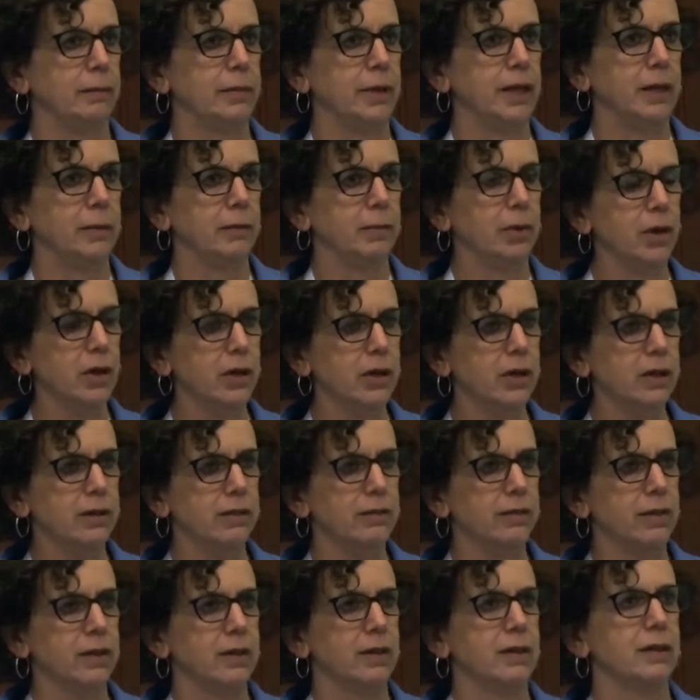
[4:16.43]
being part
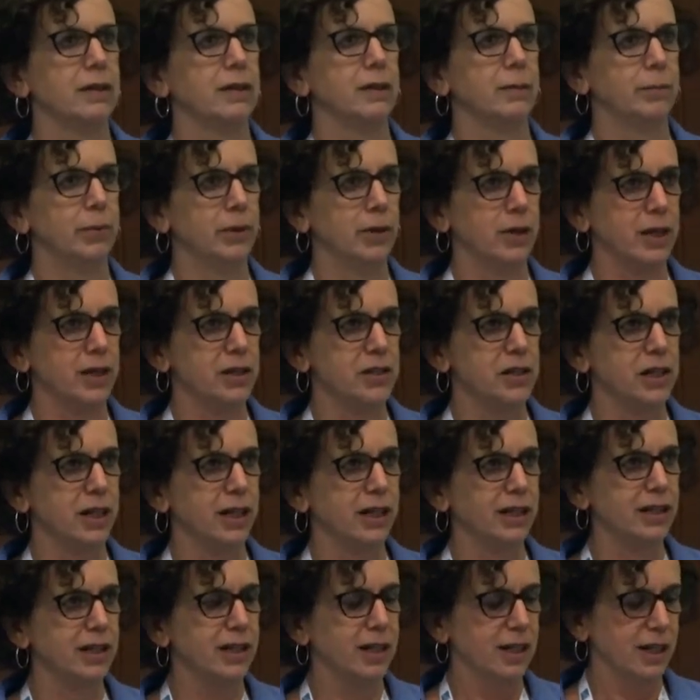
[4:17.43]
of the
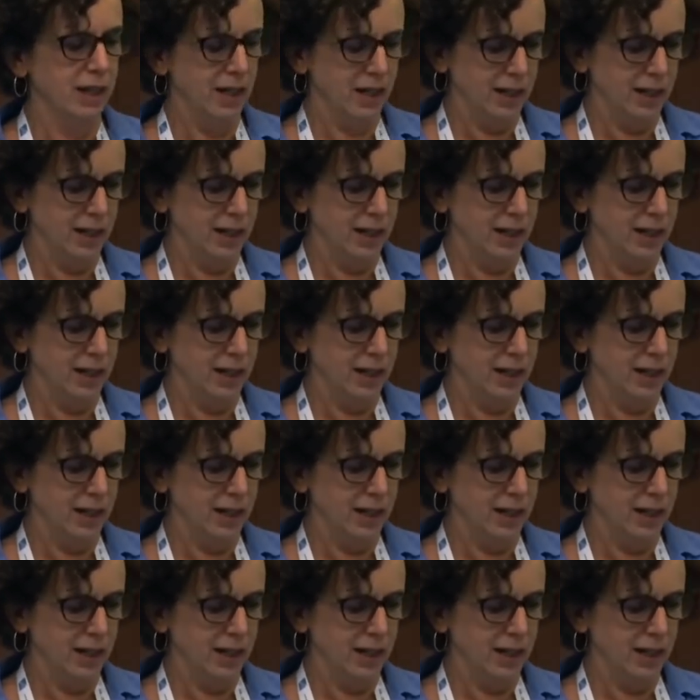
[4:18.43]
project.